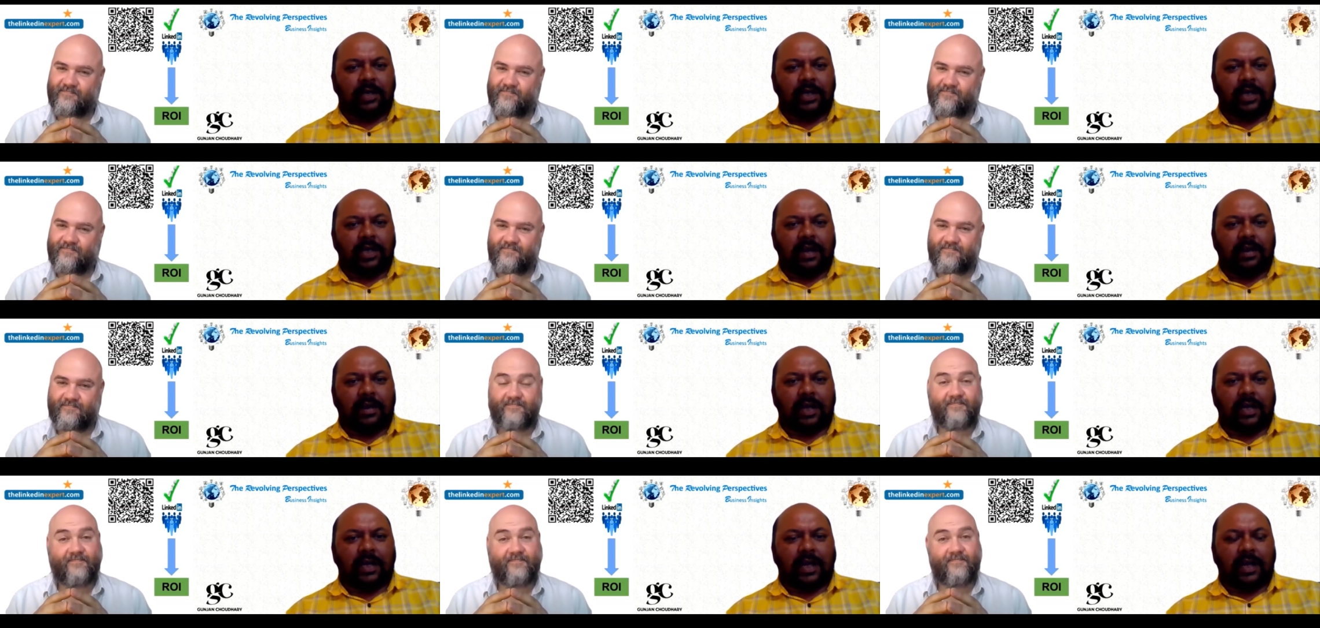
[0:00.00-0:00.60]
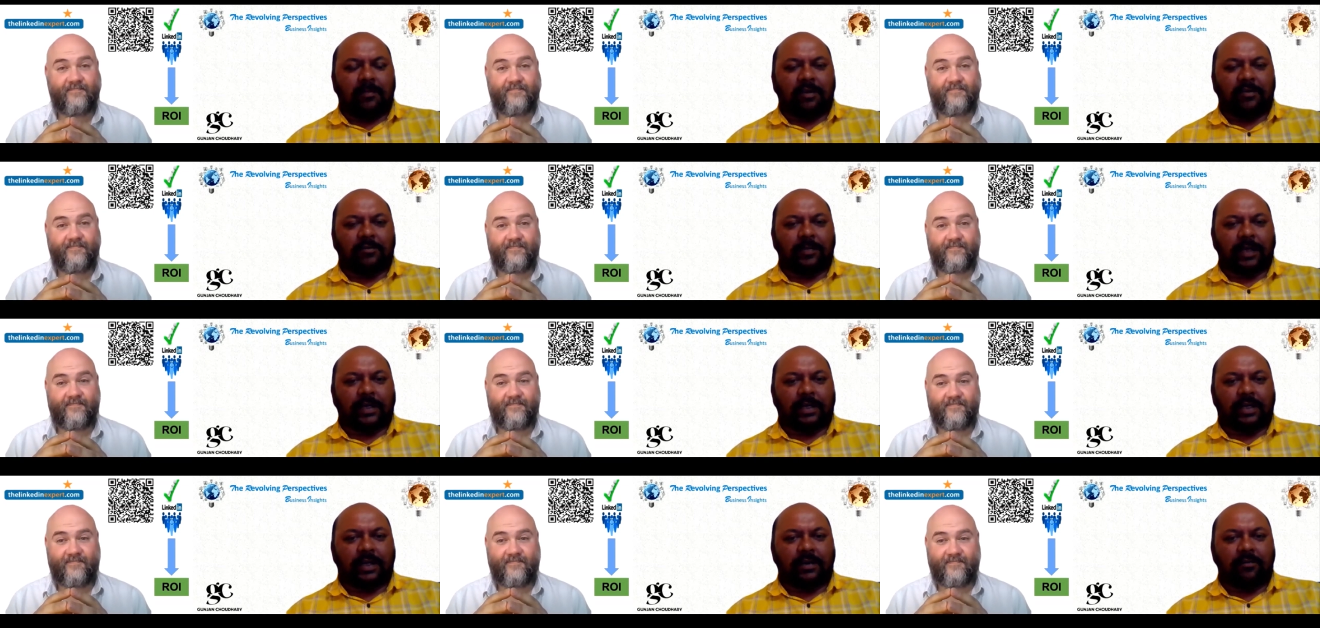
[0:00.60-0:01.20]
Speaker 1: okay, I, and I'm
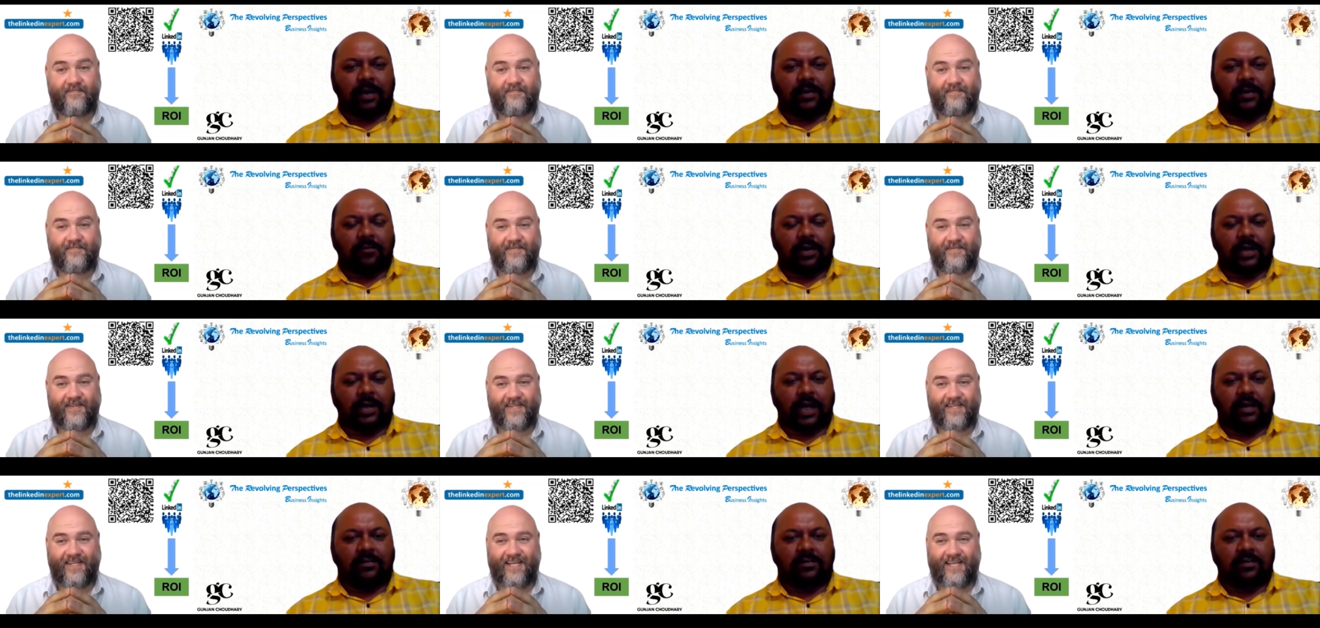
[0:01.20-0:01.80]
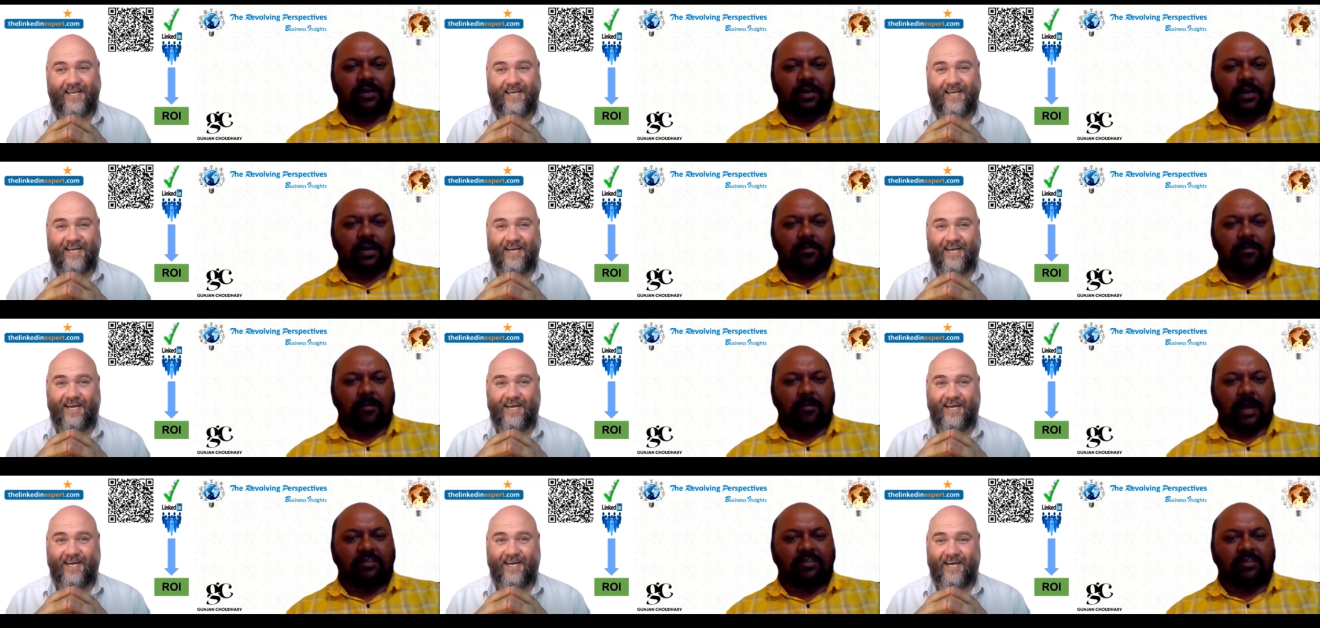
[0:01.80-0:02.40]
expecting a one word answer or
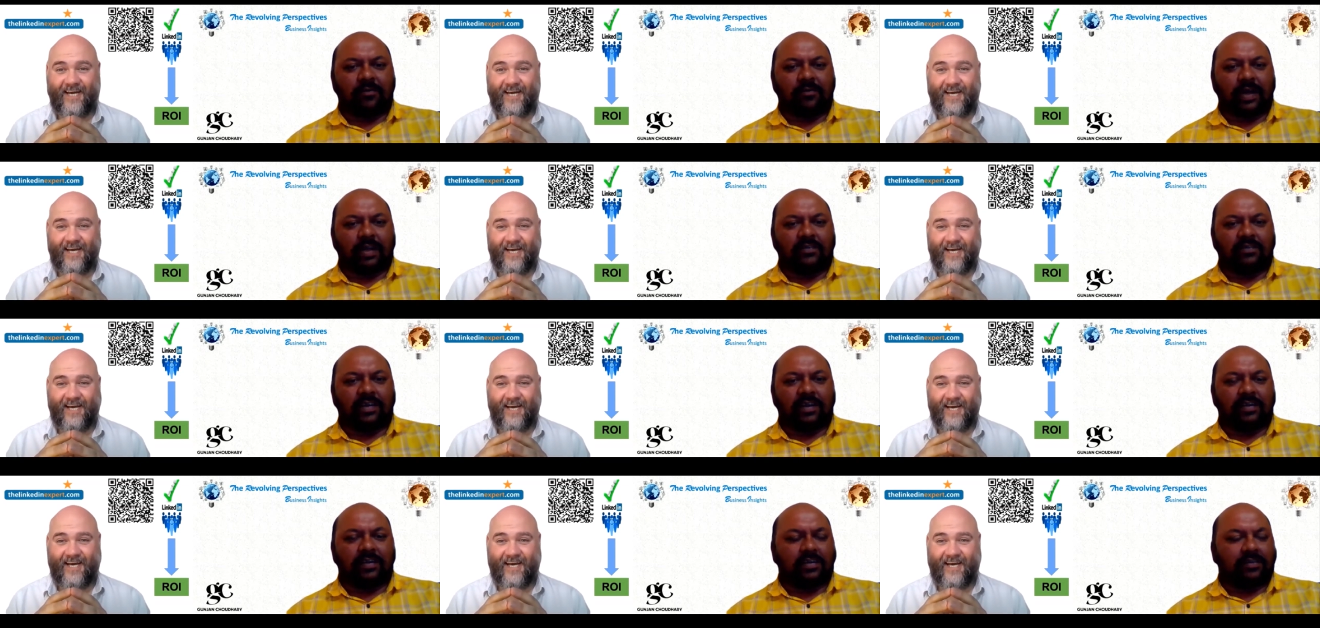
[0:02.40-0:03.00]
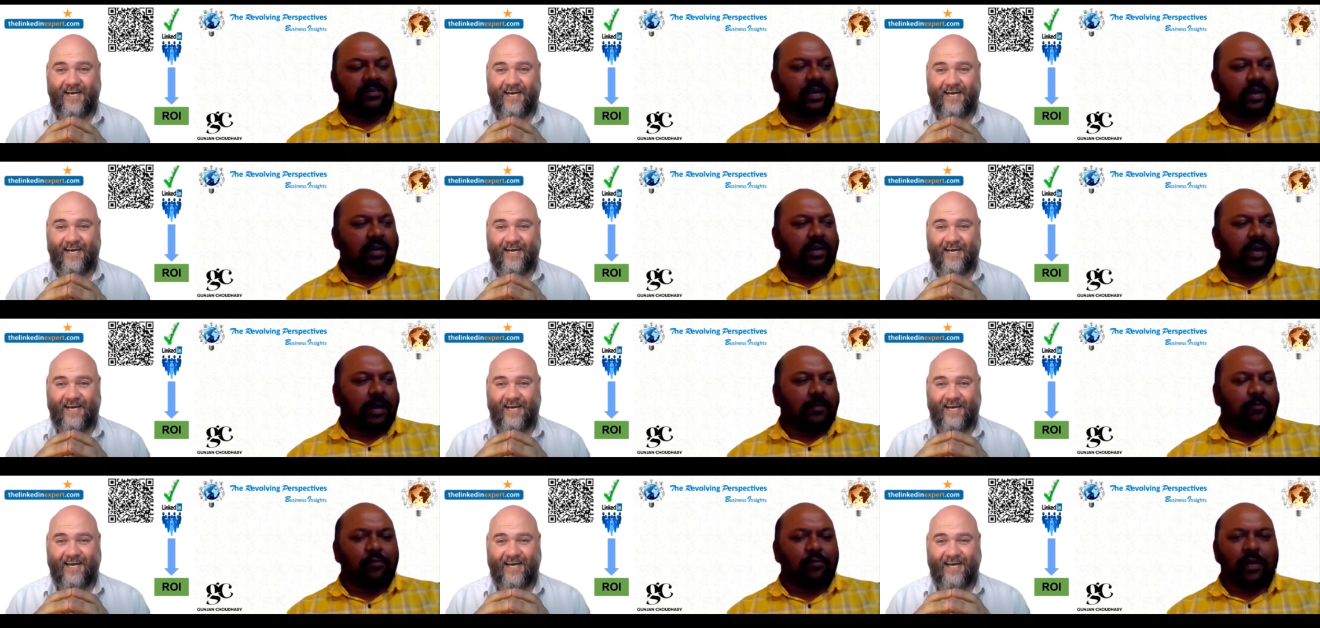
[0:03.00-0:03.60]
a maximum one sentence
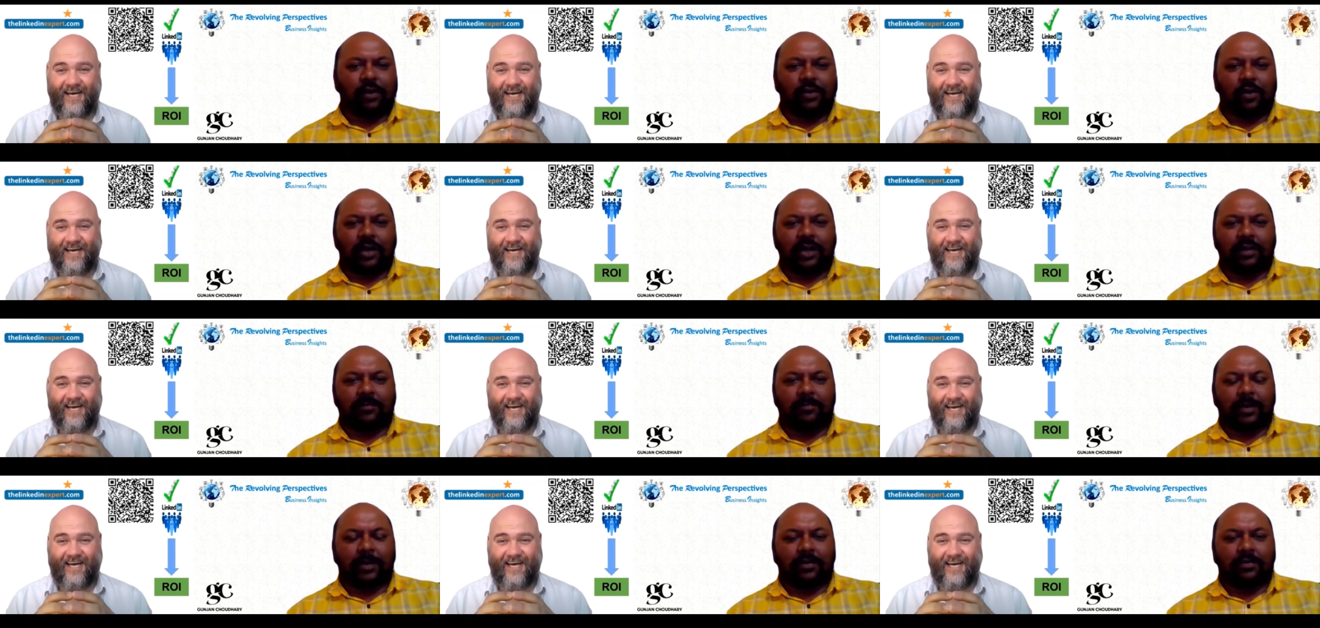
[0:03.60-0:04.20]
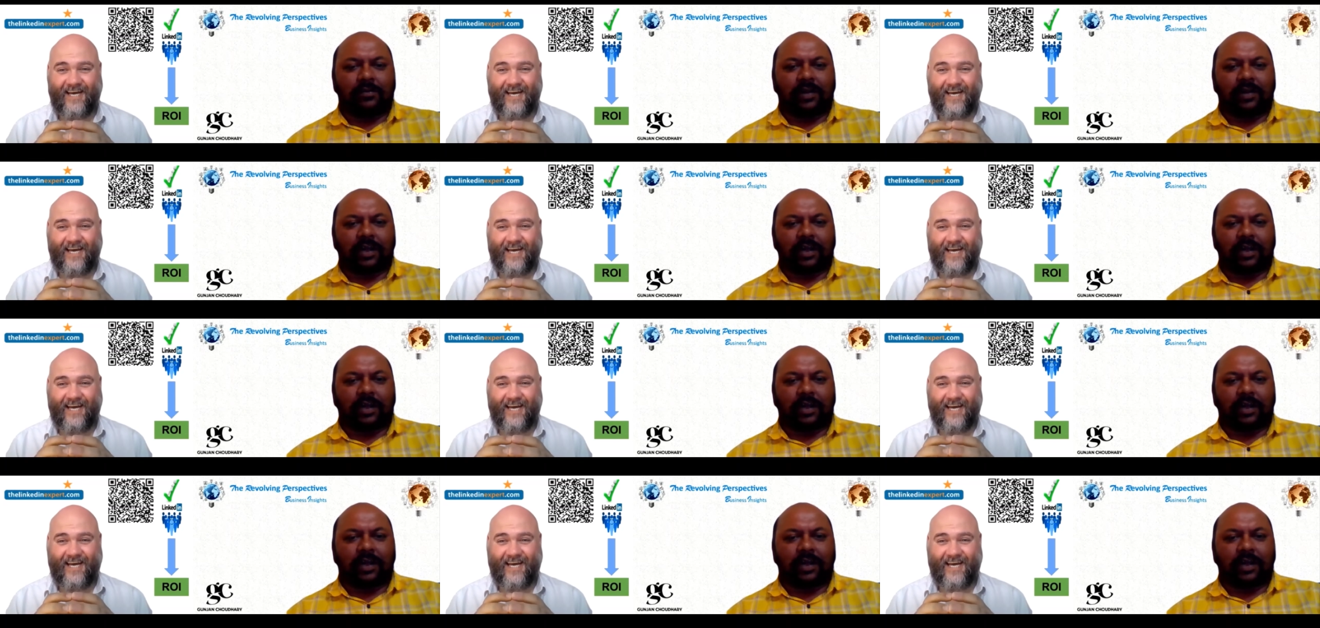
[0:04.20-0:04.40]
and come quick on it because